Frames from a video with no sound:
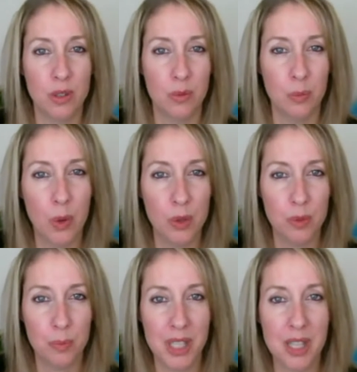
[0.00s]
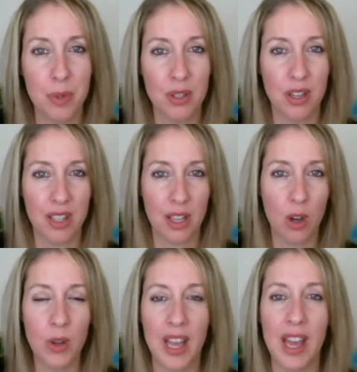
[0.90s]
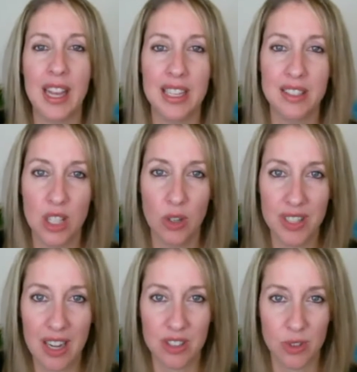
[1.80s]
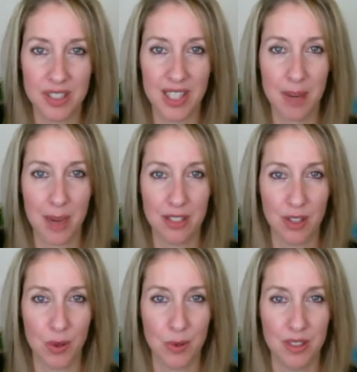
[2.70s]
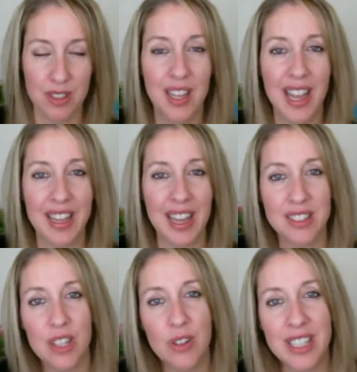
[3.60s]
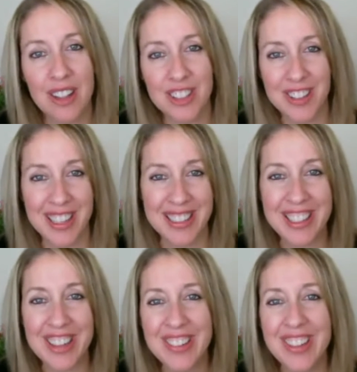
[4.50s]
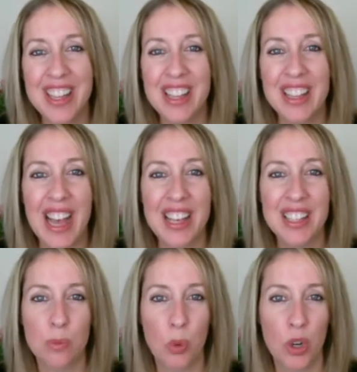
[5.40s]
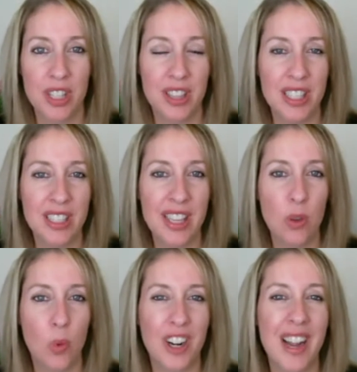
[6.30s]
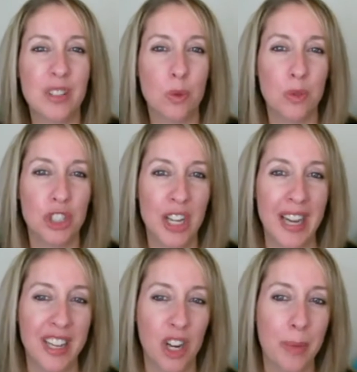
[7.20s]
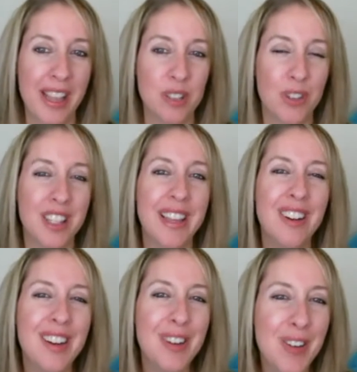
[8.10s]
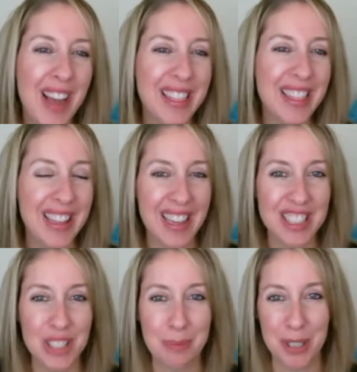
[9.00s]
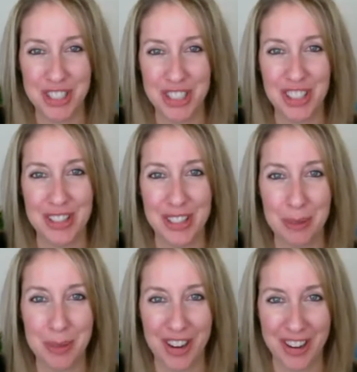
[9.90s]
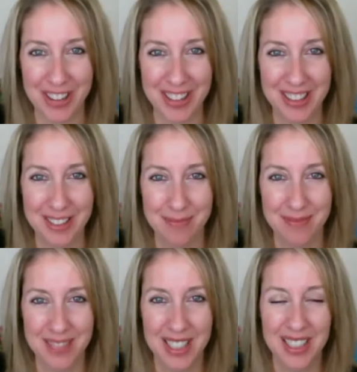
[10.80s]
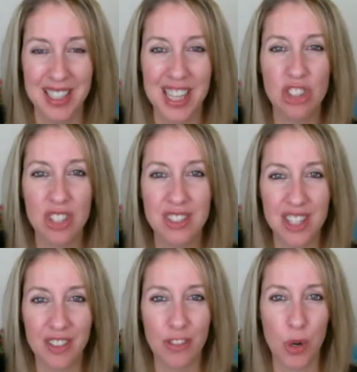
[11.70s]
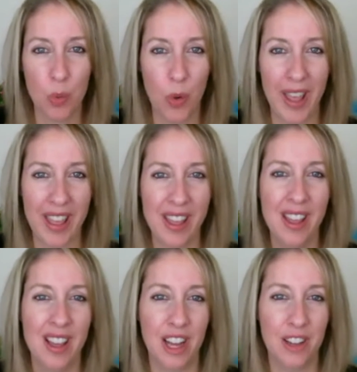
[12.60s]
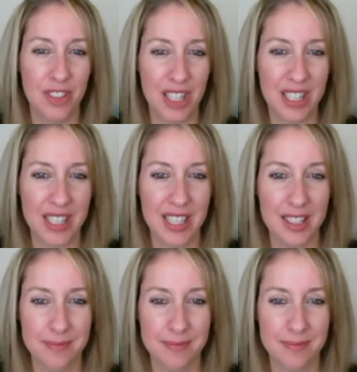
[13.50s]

Most people are like, okay, I got to slow it down so I stay in my zone. I got to slow it down. So, that is more the thinking. Whereas when we're tracking our pace, we're like, oh, I think I should push a little bit harder. It's a different way of thinking.